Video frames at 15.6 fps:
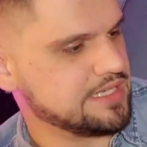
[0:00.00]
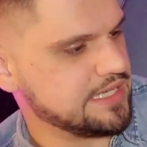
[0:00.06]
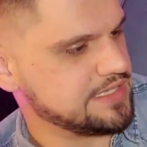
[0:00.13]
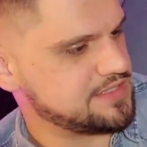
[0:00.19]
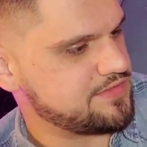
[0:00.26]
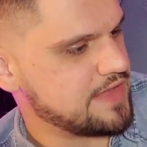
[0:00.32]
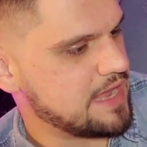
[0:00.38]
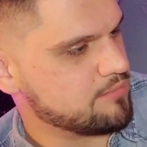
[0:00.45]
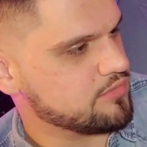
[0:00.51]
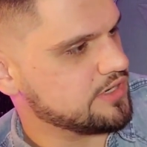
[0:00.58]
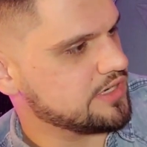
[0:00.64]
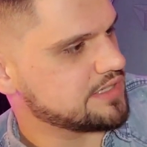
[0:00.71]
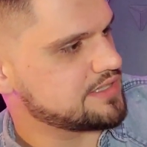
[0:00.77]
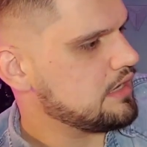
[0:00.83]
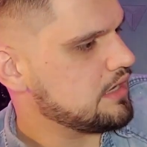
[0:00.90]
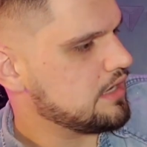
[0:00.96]
nice
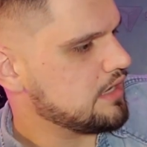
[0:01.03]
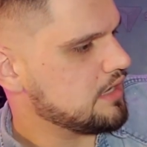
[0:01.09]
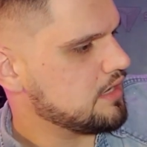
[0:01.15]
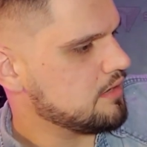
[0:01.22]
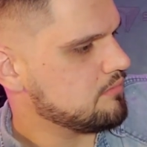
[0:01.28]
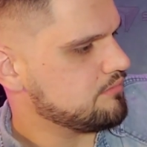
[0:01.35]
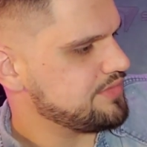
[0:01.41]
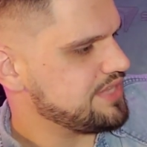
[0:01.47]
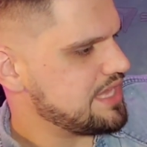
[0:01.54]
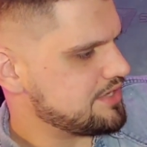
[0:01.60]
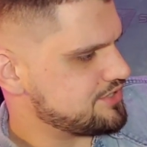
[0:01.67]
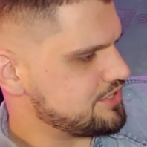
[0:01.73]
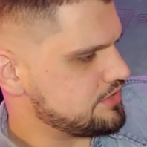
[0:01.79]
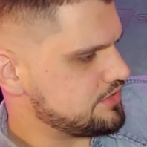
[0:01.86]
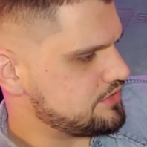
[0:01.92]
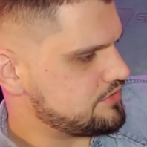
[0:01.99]
fabric. Yeah,
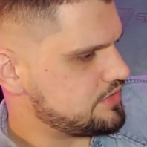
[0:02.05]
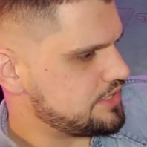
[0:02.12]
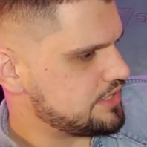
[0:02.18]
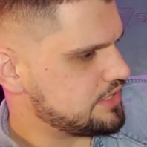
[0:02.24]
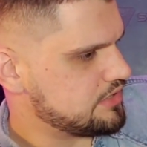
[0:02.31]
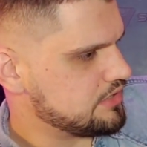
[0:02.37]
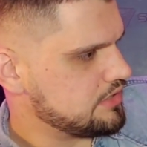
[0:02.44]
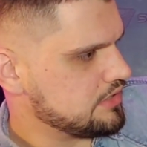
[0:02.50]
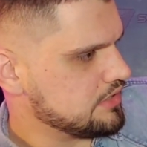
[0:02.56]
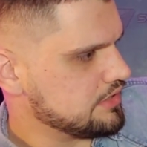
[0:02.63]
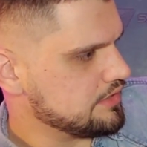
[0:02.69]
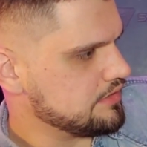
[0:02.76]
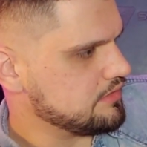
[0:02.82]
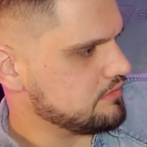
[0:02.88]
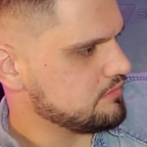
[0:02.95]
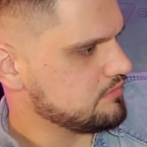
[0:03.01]
she looks really
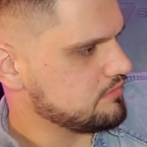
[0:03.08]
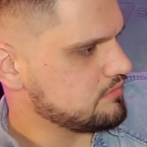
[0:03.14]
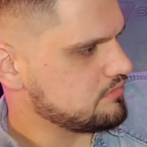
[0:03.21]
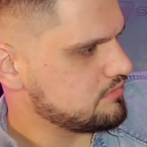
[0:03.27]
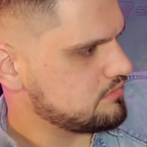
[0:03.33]
good.